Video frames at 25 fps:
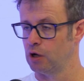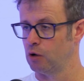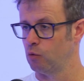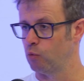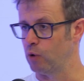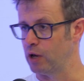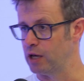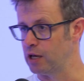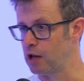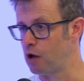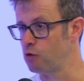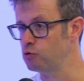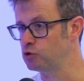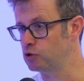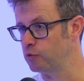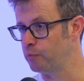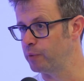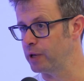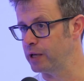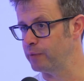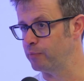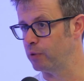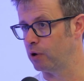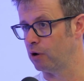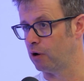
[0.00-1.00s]
where loads of
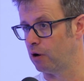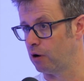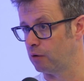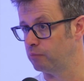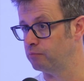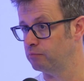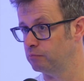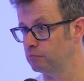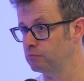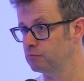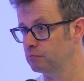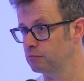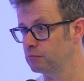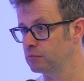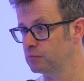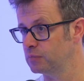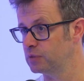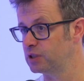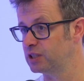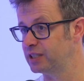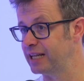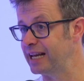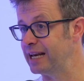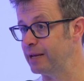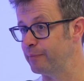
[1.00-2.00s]
people are
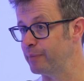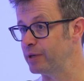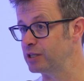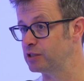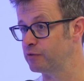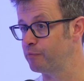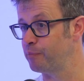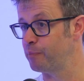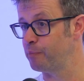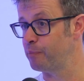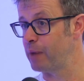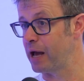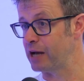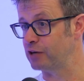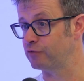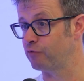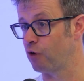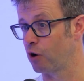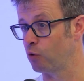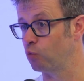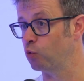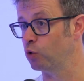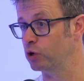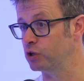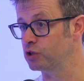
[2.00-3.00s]
stealing bits of
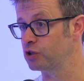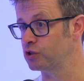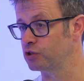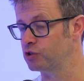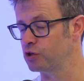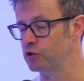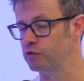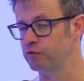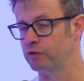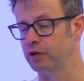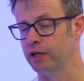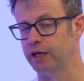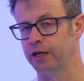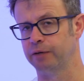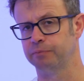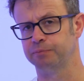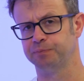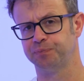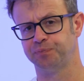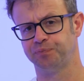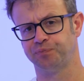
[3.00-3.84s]
petrified wood as a souvenir.